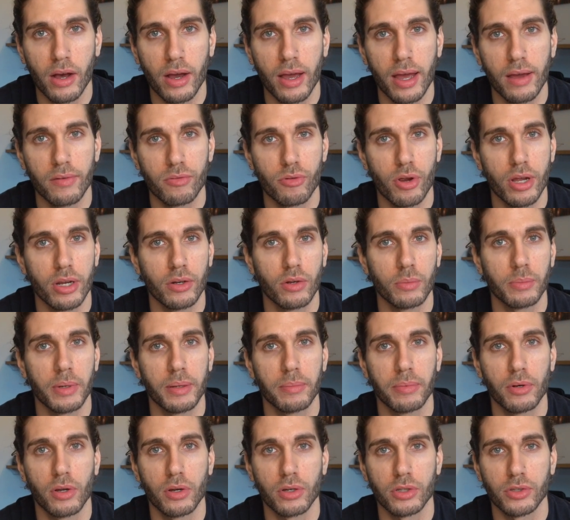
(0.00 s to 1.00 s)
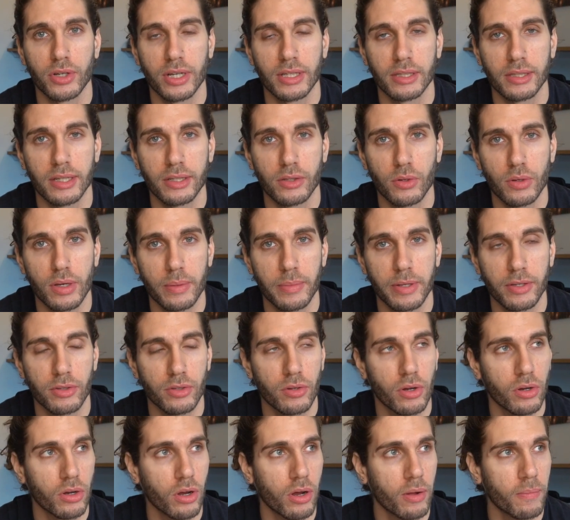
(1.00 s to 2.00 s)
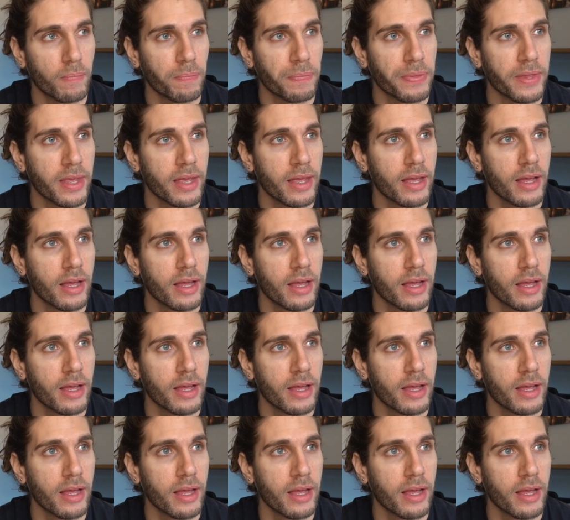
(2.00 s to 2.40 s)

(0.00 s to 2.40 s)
I have written on my blog TranscendYourLimits.com